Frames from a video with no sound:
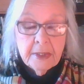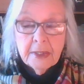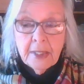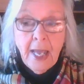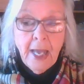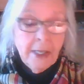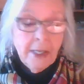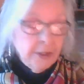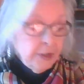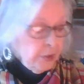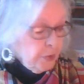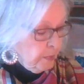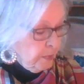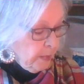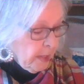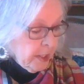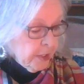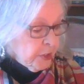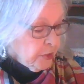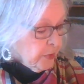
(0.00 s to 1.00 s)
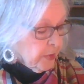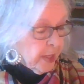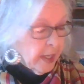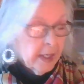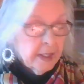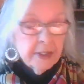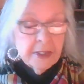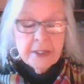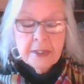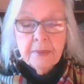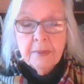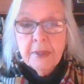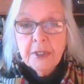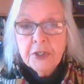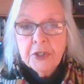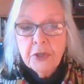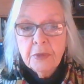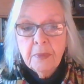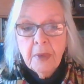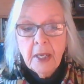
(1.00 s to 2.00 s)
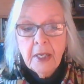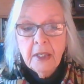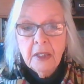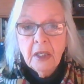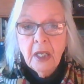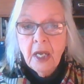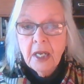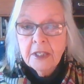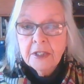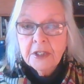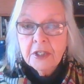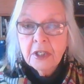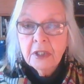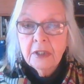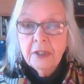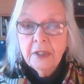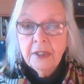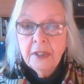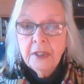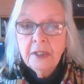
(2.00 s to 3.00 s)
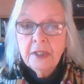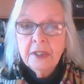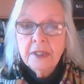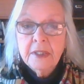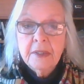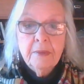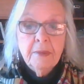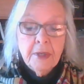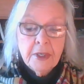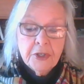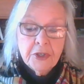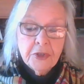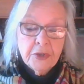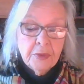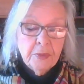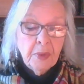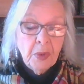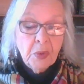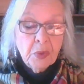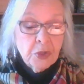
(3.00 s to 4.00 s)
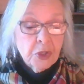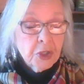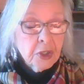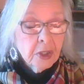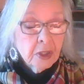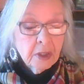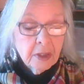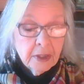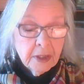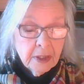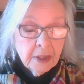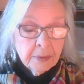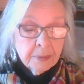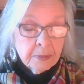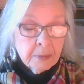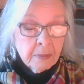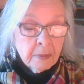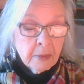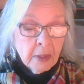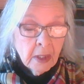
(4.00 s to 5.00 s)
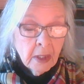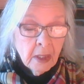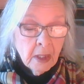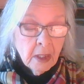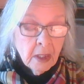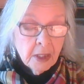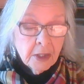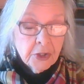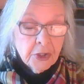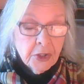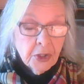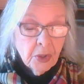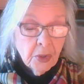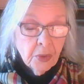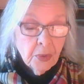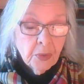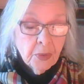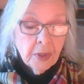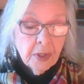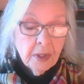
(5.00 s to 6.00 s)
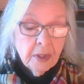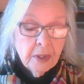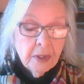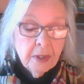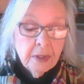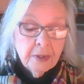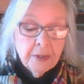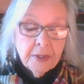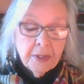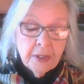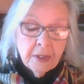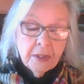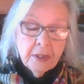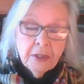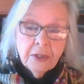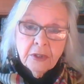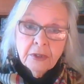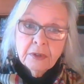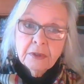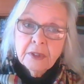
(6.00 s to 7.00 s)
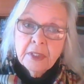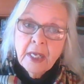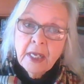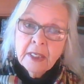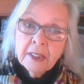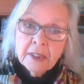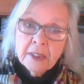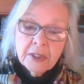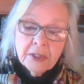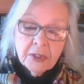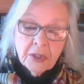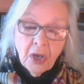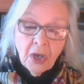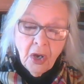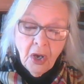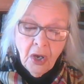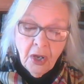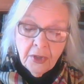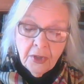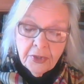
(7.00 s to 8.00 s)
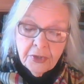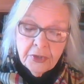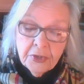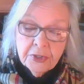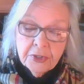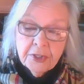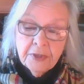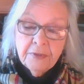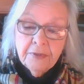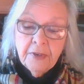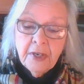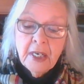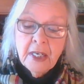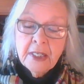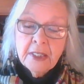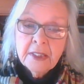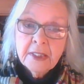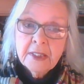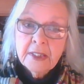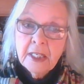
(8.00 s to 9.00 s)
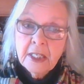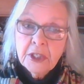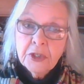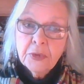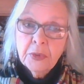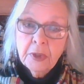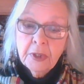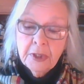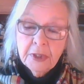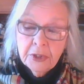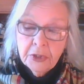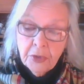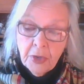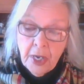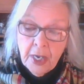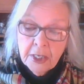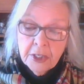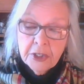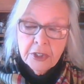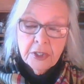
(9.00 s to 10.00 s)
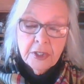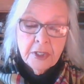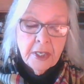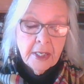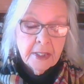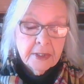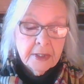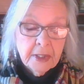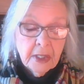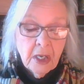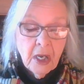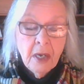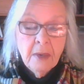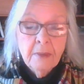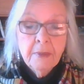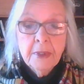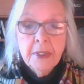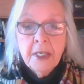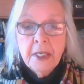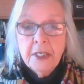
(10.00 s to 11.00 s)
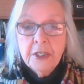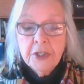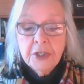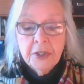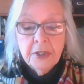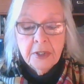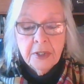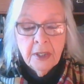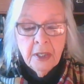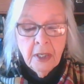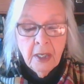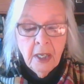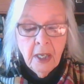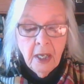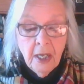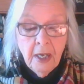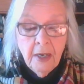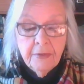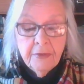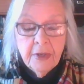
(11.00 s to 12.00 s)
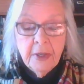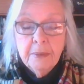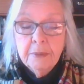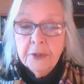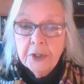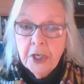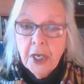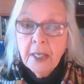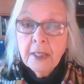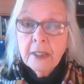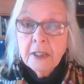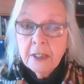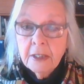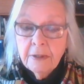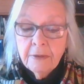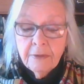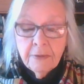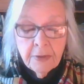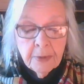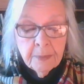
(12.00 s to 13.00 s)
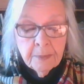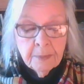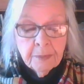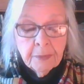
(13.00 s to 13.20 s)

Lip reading: how do you measure that? Is it measured biologically? Is it measured emotionally? So your text's author defines sexual attraction as a combination of objective